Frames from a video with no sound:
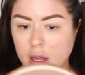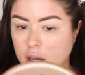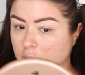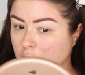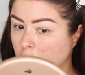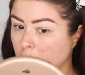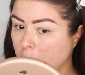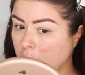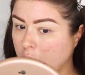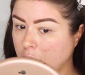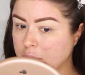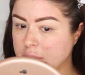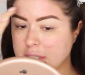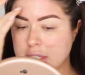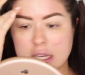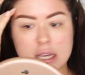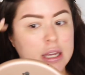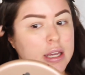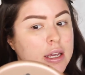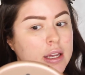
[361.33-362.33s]
don't know what I was
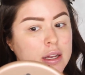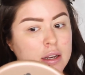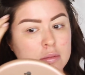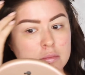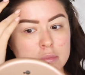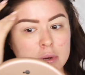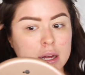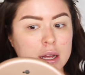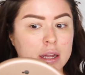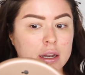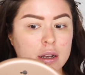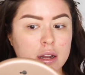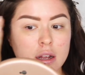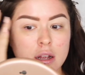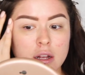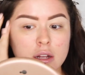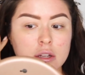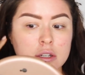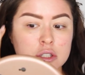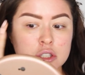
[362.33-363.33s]
thinking, but
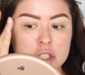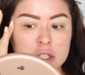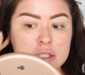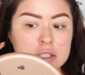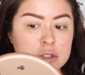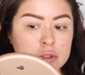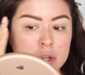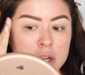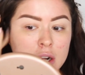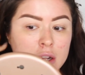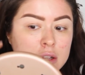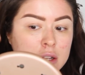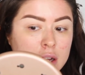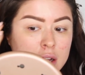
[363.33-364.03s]
just doing it on